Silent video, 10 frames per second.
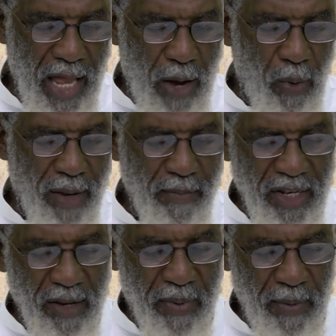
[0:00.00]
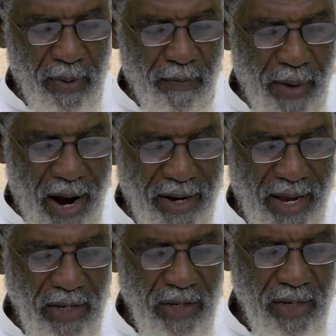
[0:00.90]
Allah will admit the people of
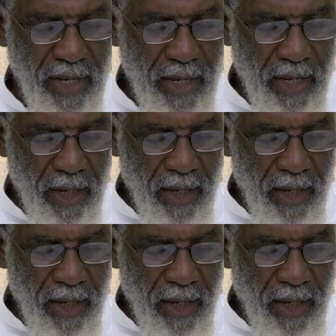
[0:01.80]
paradise